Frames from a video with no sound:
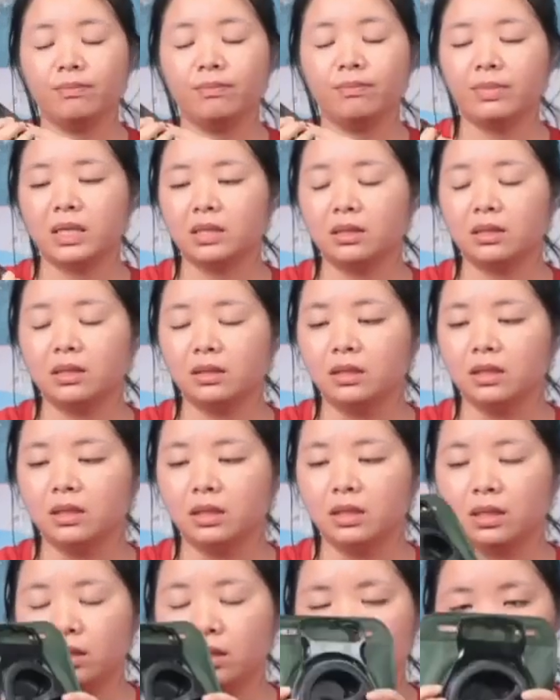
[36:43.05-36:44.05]
But
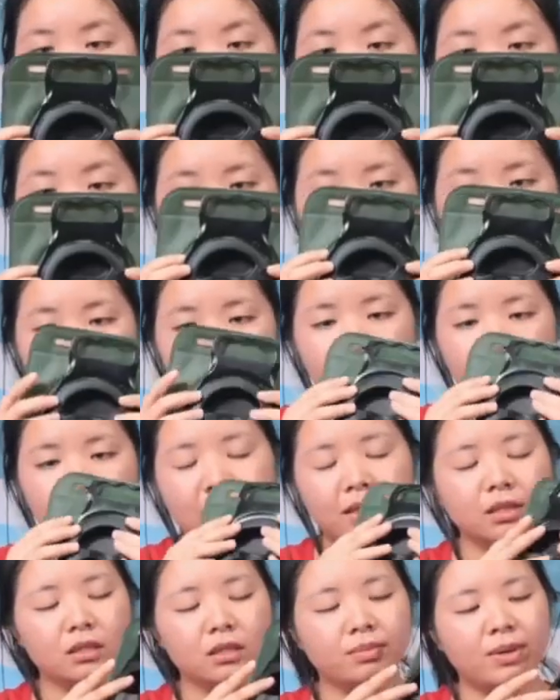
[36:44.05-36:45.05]
uh, you can see
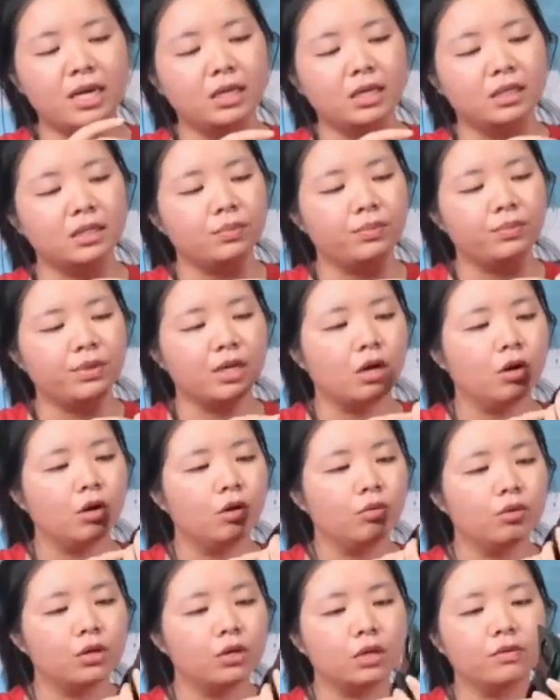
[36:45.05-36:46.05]
at uh, this part is a big
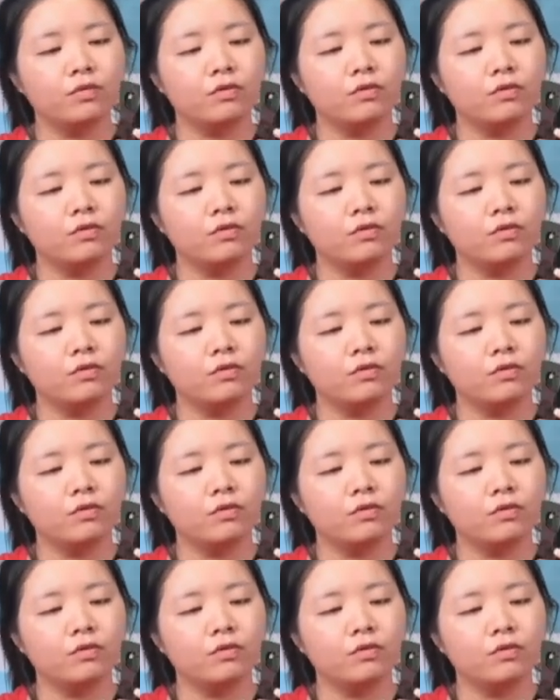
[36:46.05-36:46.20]
hole.